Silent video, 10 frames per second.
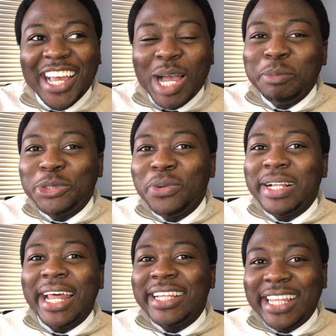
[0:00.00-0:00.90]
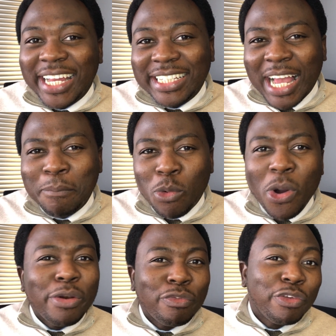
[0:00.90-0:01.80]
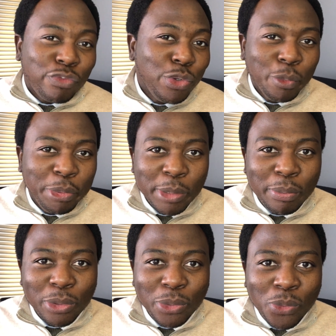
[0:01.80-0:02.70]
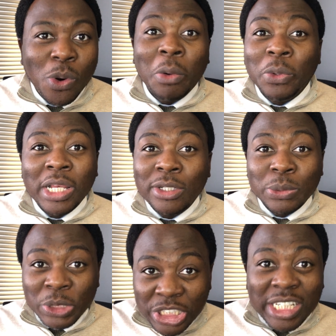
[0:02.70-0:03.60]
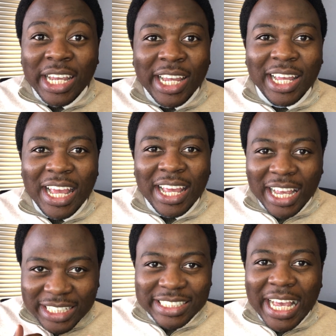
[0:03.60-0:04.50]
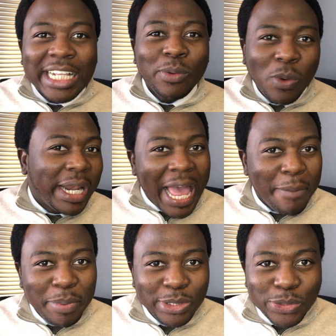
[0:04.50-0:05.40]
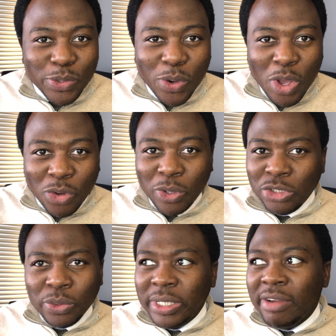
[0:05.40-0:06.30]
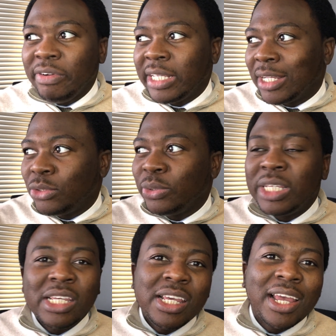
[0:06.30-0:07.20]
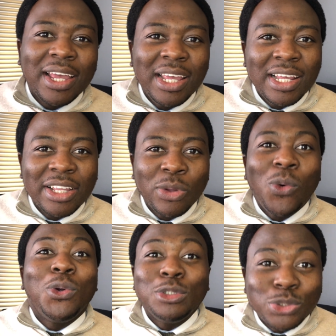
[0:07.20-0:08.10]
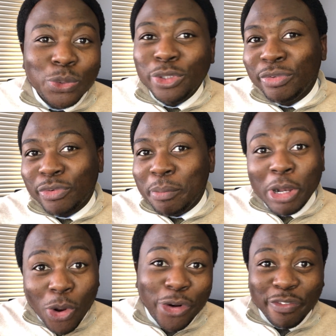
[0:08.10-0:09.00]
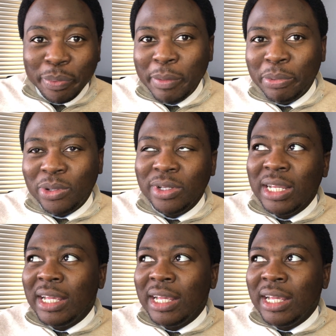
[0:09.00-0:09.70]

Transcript: I'm so glad that I'm one of the few people who are willing to share exactly what happened, because you'll never get to hear the whole truth from a lot of people.